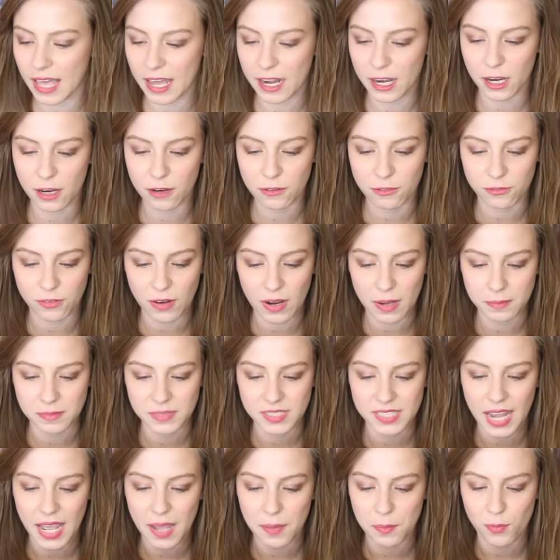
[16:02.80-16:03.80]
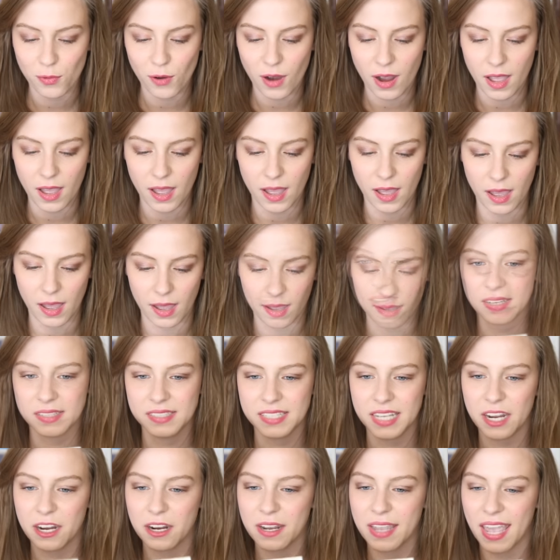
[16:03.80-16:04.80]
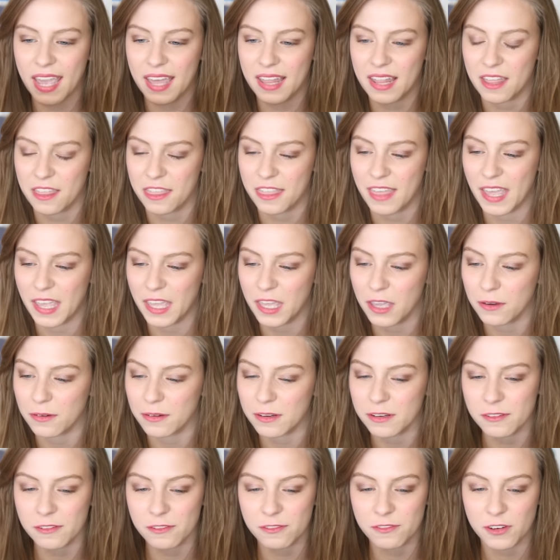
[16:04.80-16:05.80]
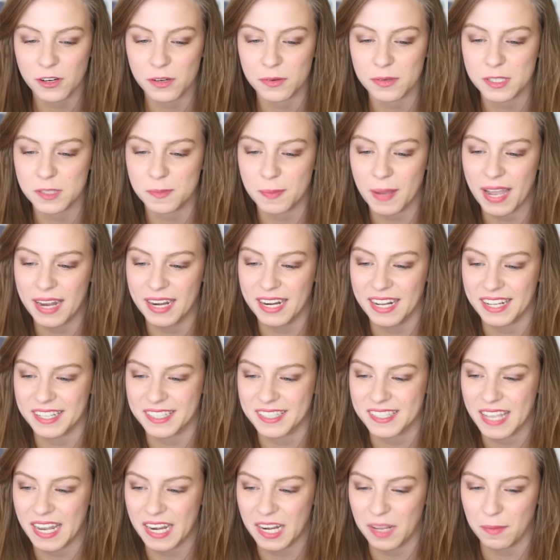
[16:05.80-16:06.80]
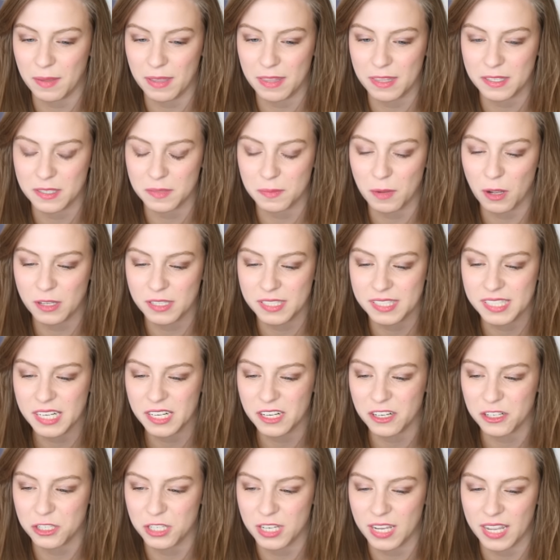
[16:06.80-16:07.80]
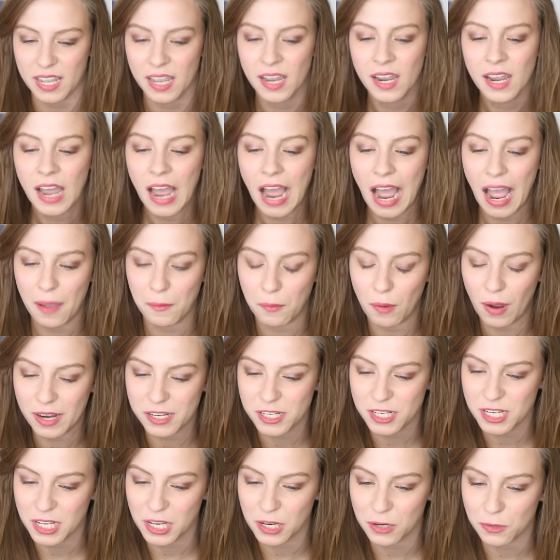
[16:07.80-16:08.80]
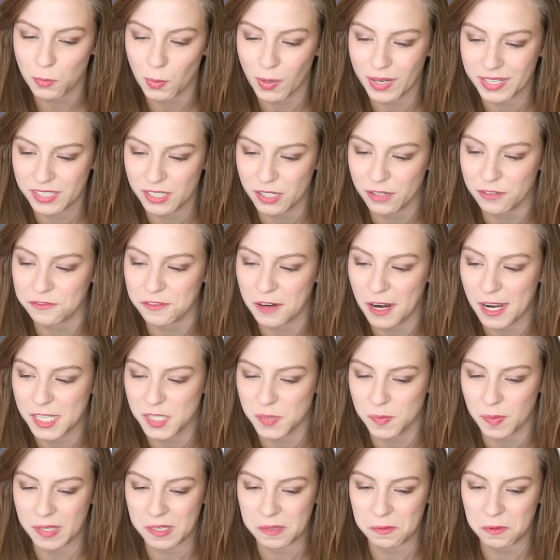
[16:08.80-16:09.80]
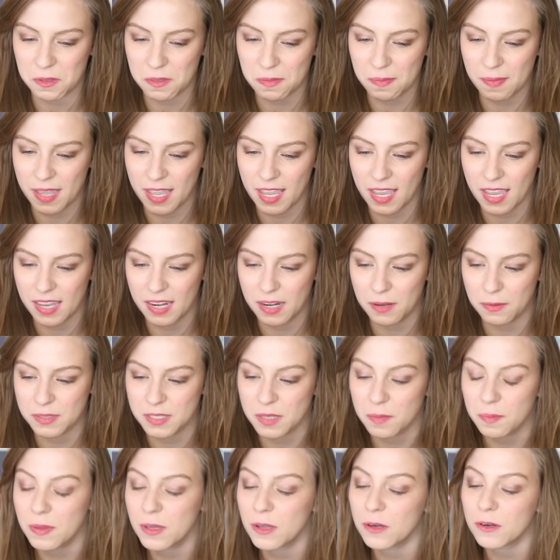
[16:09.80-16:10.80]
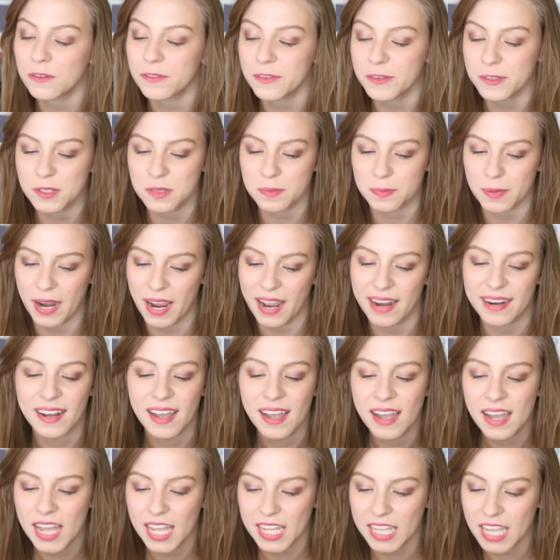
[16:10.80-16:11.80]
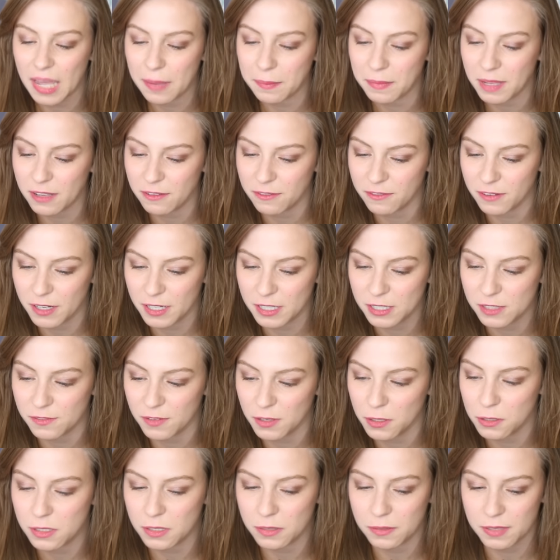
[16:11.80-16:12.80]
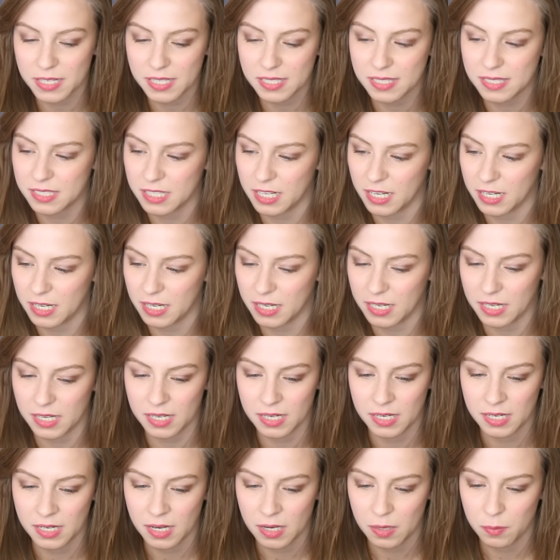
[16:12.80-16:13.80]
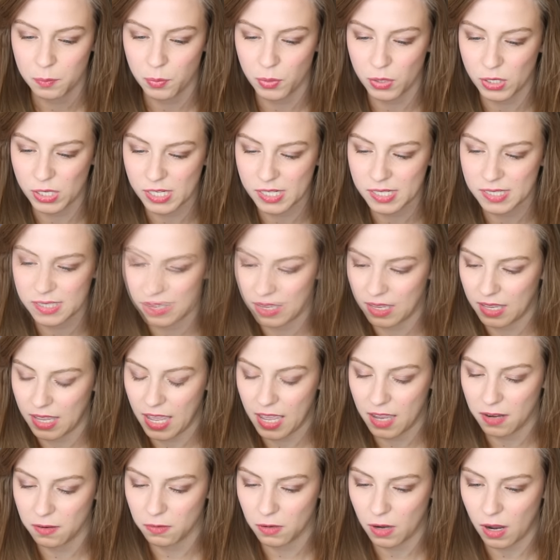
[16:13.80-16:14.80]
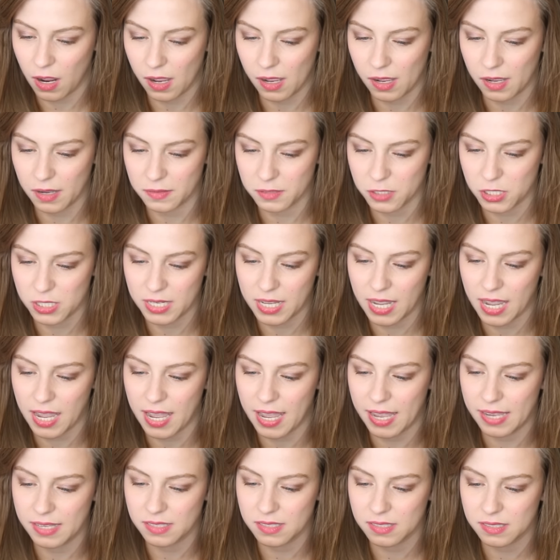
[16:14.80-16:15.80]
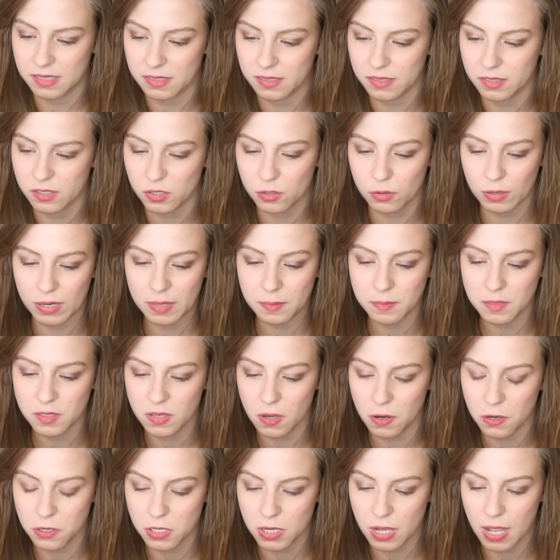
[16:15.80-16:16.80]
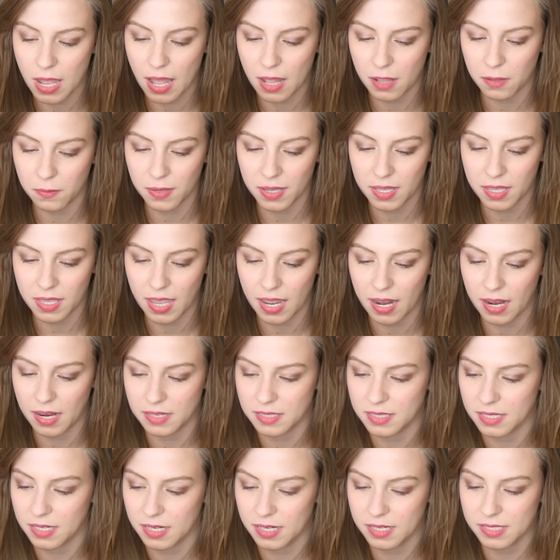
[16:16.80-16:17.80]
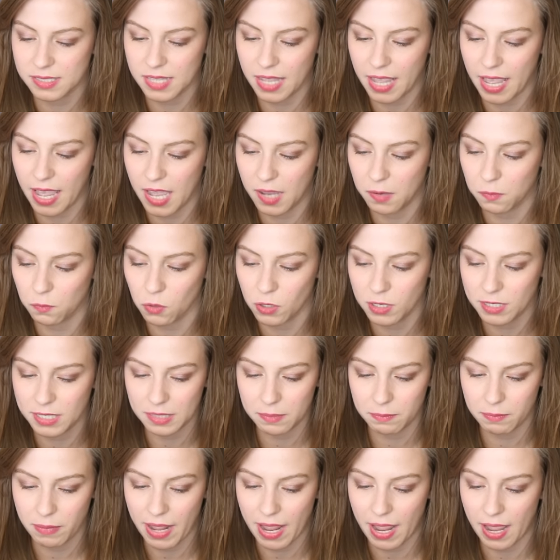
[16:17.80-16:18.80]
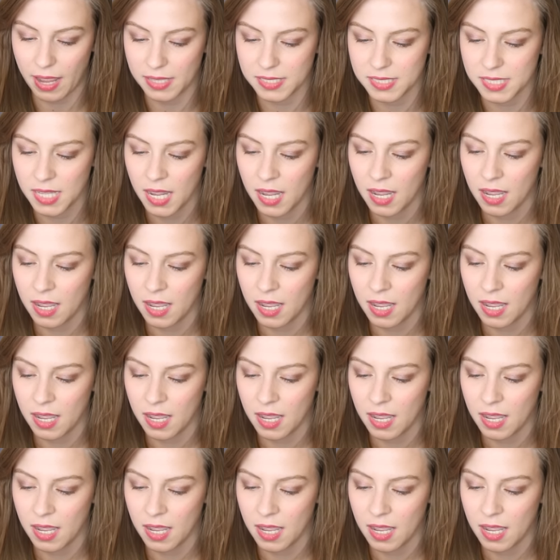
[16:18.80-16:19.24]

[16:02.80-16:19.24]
letter from Deborah. Dear Kayla, thank you for responding and sending me the small sticker sheet. I'm watching your winter frost playing with me, and it was a beautiful spread. Got my first few Darice sticker books, and uh, she got Scream Social Halloween characters and Woodland Pals.